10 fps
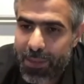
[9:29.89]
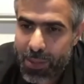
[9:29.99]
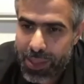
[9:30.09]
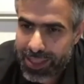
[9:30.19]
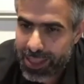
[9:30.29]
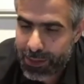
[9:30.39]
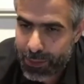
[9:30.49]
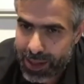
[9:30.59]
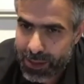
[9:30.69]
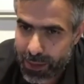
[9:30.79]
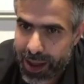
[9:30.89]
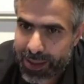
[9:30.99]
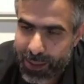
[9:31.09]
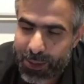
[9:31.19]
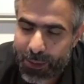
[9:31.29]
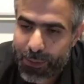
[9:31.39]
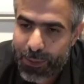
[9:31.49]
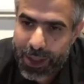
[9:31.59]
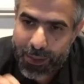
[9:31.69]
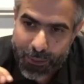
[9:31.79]
So this was part also
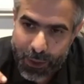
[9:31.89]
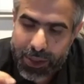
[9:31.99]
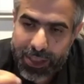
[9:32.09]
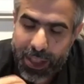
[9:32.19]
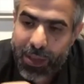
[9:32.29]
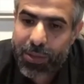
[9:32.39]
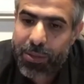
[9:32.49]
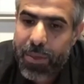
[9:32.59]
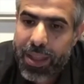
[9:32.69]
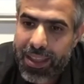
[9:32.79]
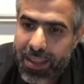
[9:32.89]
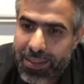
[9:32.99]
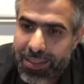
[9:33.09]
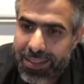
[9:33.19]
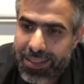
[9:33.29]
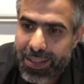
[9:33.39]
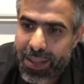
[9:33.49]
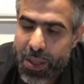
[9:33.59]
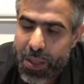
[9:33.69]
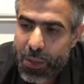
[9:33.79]
influence a lot on my art
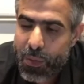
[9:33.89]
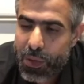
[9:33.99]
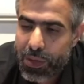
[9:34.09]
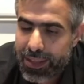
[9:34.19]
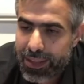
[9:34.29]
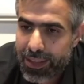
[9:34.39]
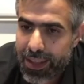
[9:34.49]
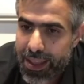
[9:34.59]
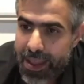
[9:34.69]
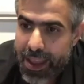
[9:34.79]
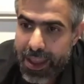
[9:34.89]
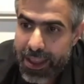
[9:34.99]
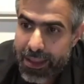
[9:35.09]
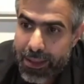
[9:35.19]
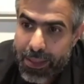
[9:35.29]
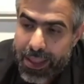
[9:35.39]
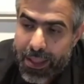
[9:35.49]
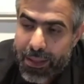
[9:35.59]
work. Then